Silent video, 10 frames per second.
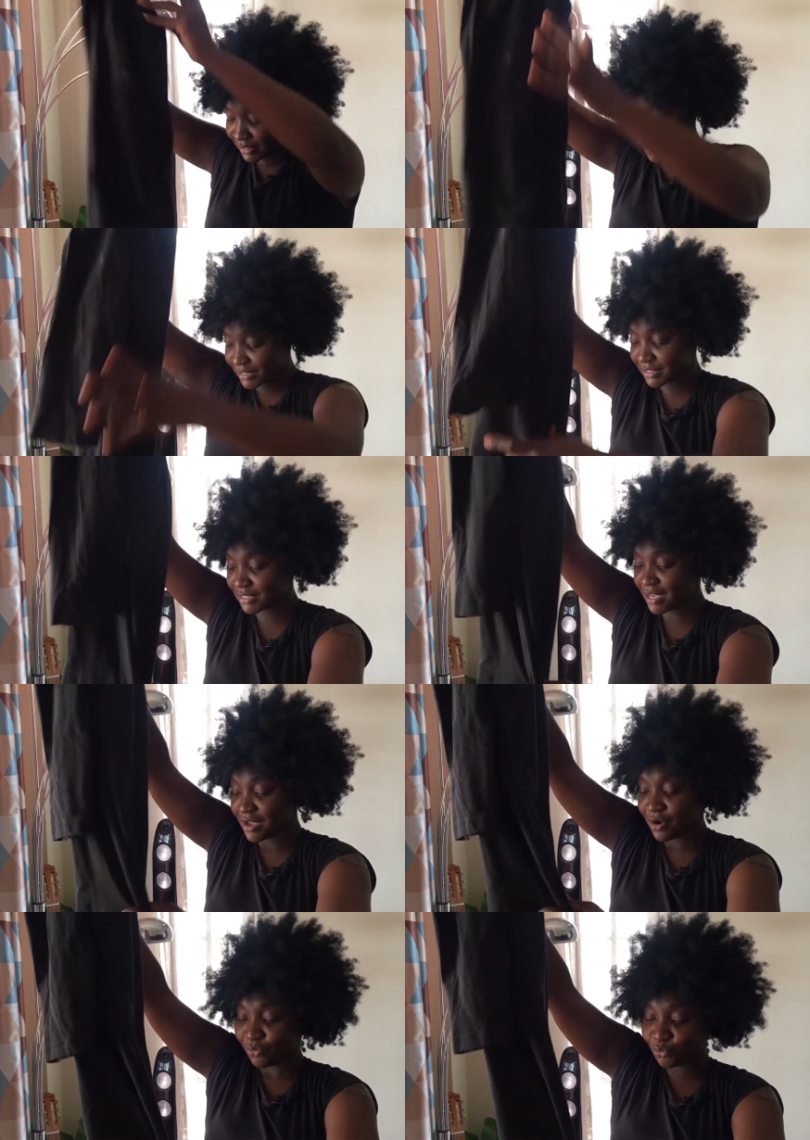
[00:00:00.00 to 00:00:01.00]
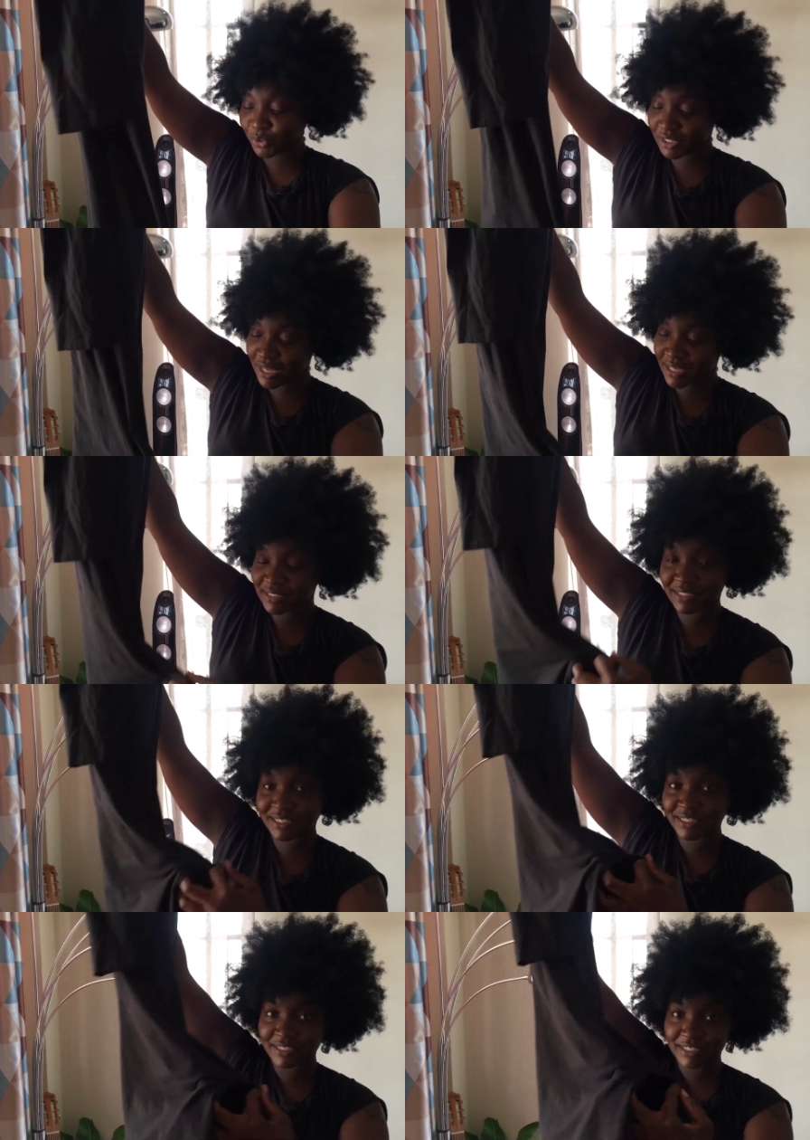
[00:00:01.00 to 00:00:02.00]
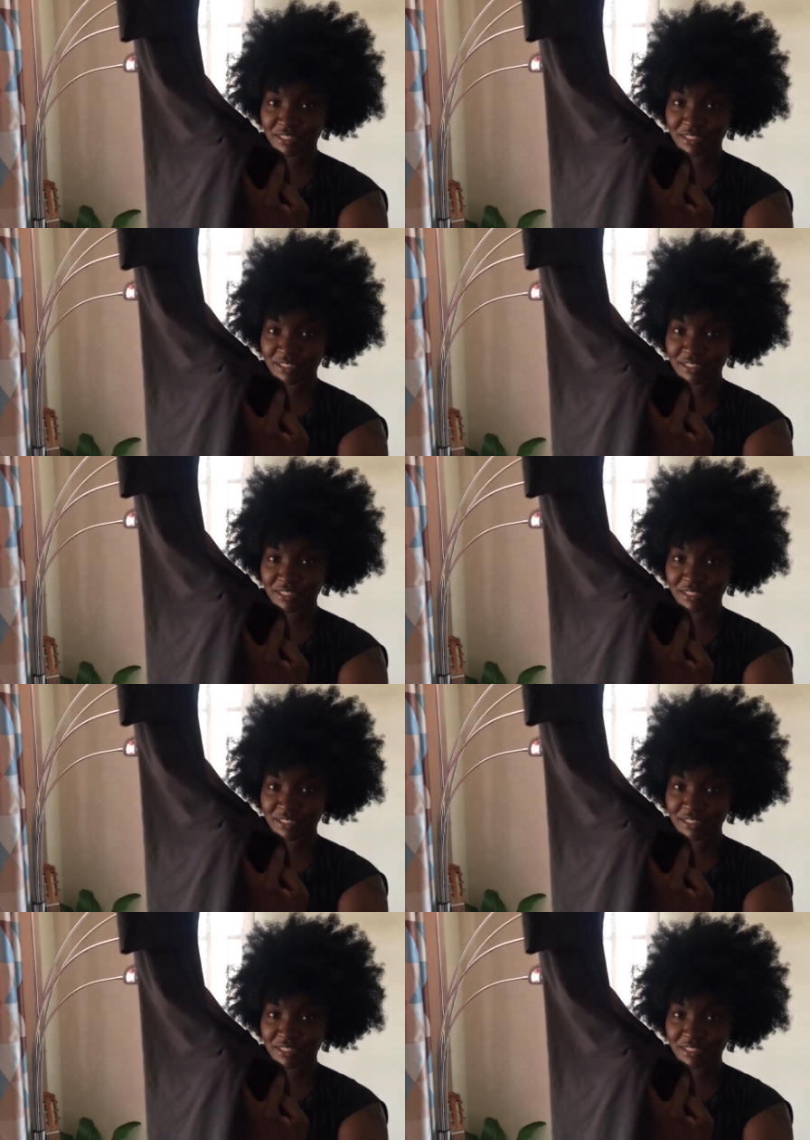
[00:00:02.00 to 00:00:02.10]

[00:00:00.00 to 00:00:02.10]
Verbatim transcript: dress with a slit